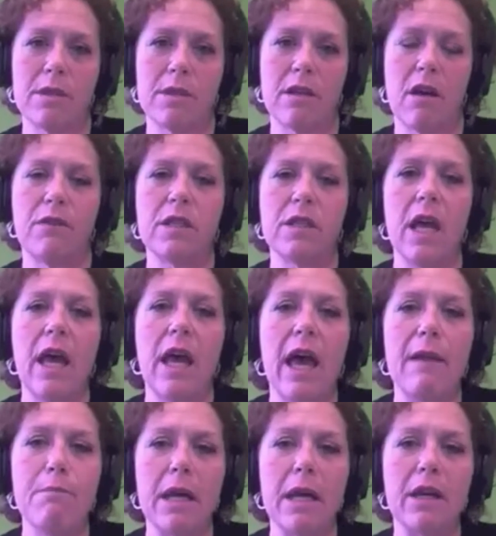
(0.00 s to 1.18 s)
themselves
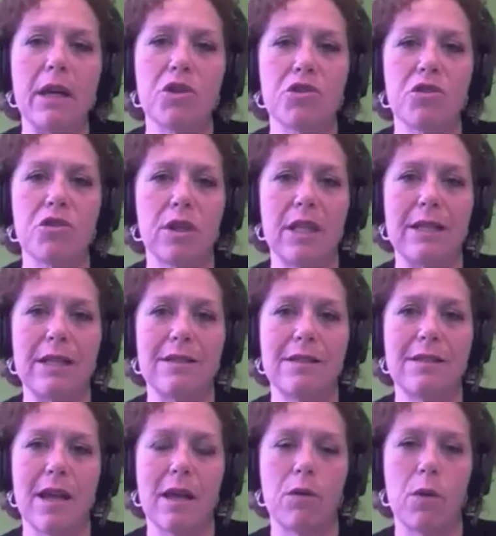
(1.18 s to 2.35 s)
and making sure that they
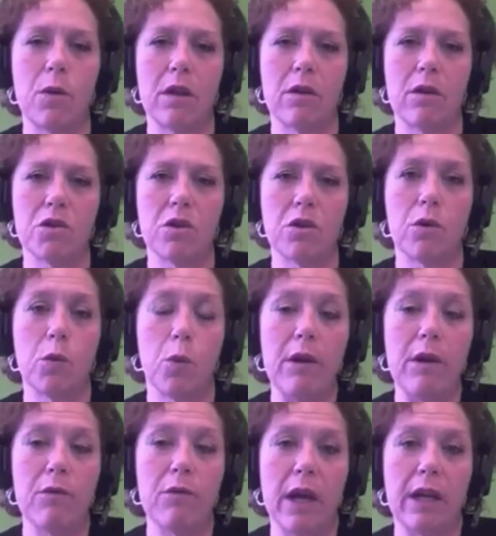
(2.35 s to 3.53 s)
stay within a certain
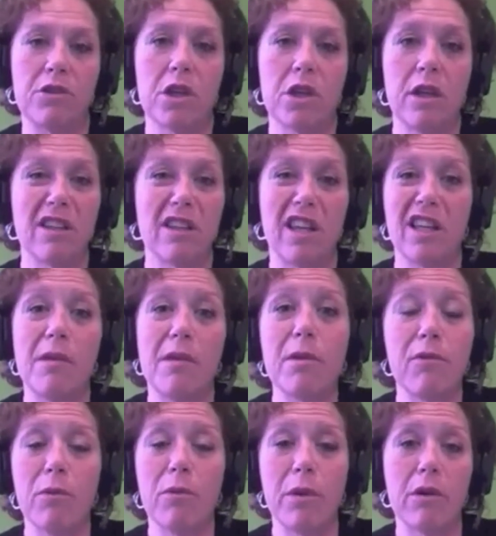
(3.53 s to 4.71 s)
weight range can keep
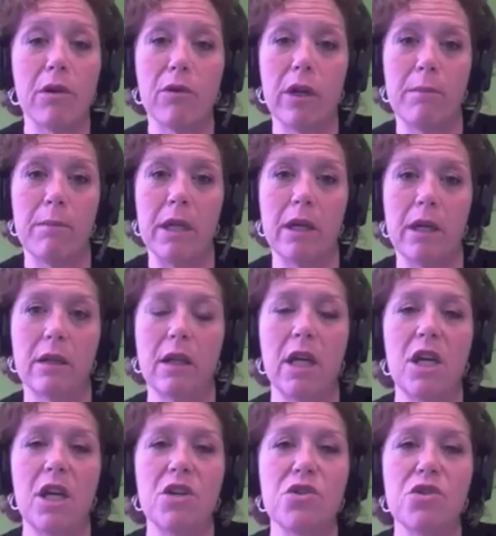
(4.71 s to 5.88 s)
them from being readmitted.
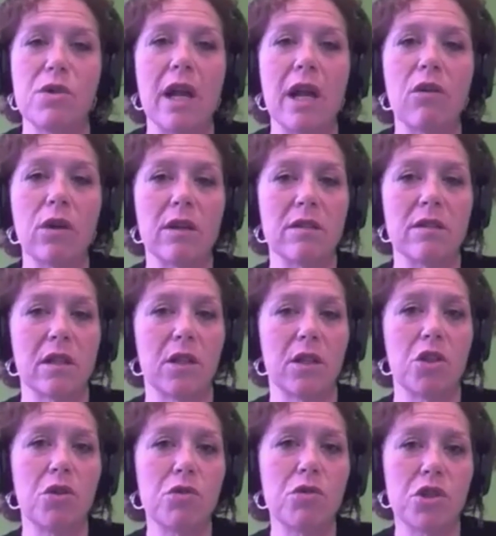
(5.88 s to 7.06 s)
So not only is it
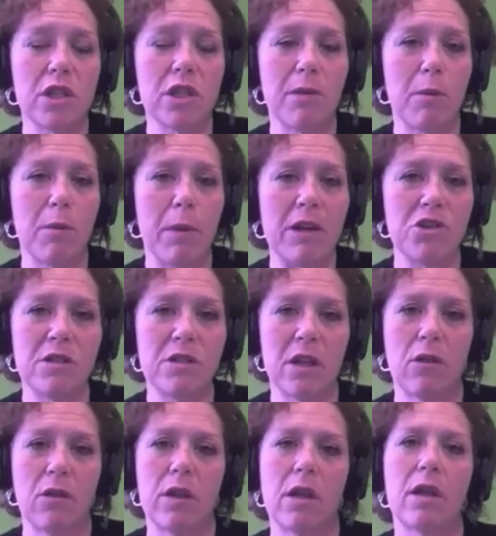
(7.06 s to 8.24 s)
huge to keep the patients
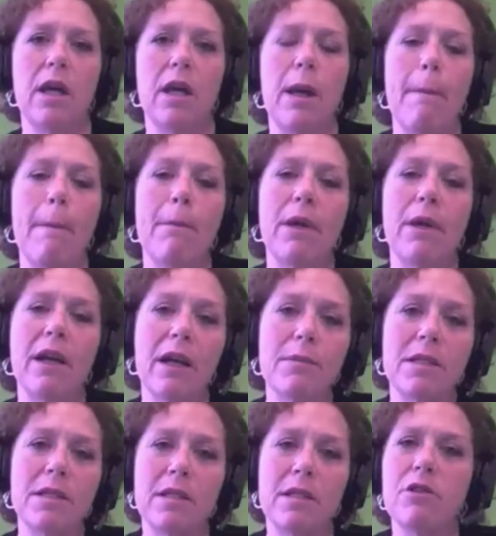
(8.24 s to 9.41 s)
healthy, but it
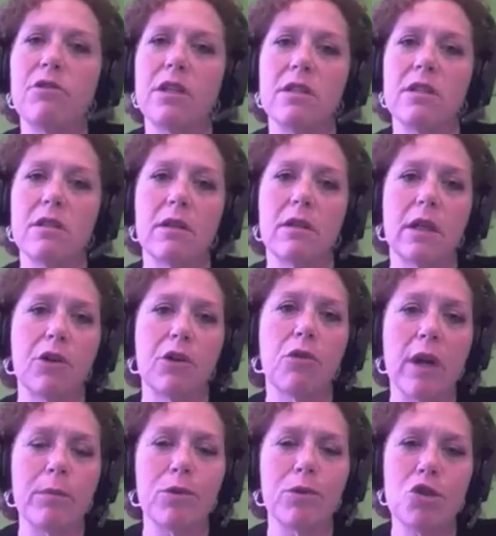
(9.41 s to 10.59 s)
helps decrease the
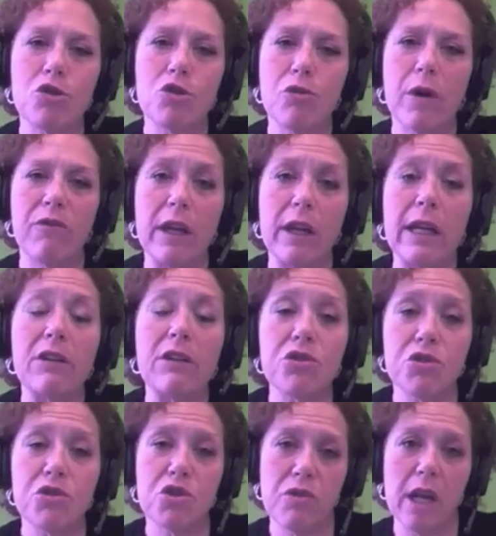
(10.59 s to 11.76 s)
incredible
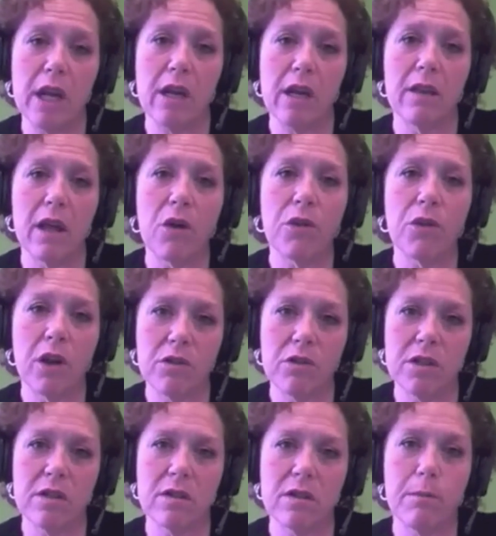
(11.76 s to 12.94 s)
financial strain on the healthcare
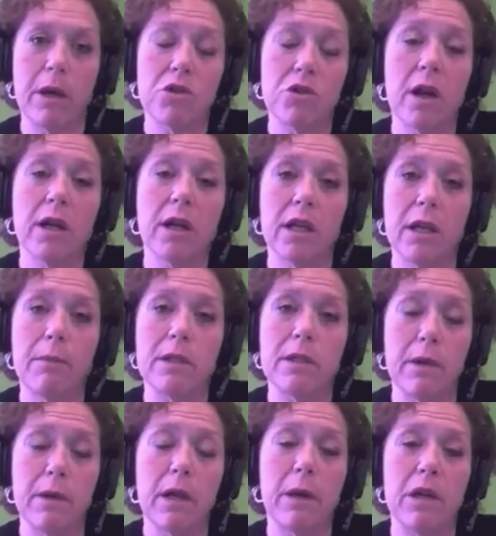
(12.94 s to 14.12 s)
system by trying to keep
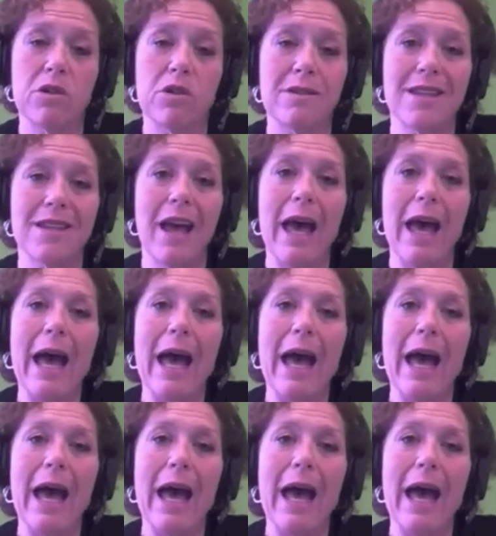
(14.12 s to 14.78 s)
as many patients